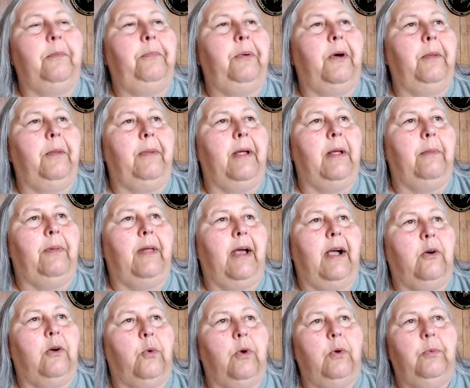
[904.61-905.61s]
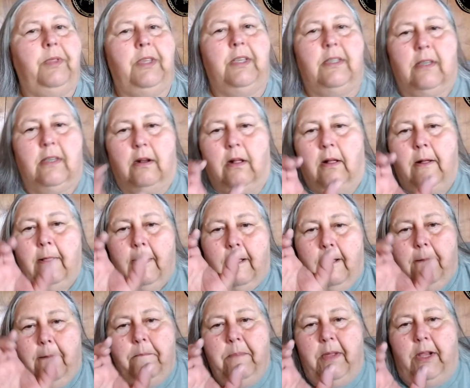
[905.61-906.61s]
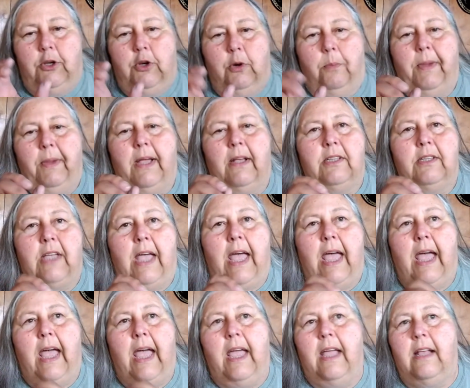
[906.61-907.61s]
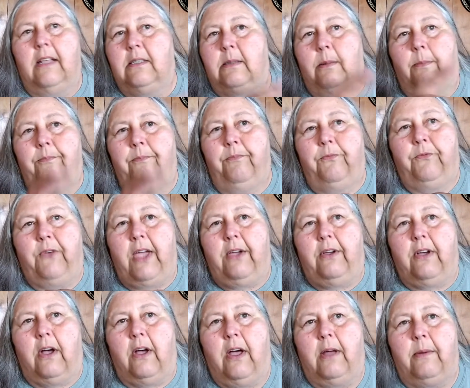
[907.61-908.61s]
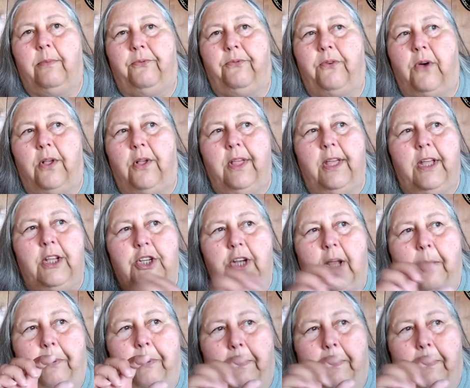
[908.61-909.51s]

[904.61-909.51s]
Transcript: I put them on a block of wood with these little miniature bales of hay and some fake autumn foliage. And I